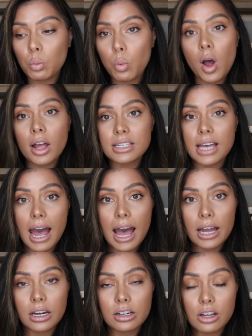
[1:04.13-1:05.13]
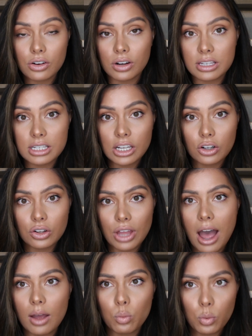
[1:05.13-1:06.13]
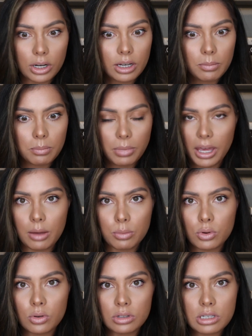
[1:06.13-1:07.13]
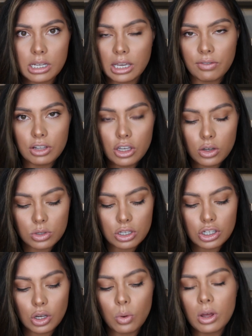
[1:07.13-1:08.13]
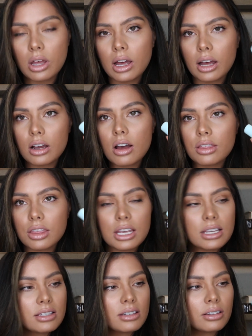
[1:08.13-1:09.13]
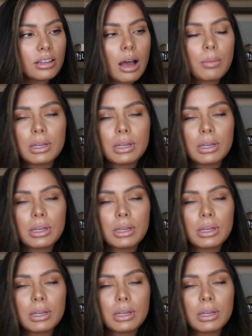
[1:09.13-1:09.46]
want to add another concealer that I wouldn't be able to even use. And so I got this, I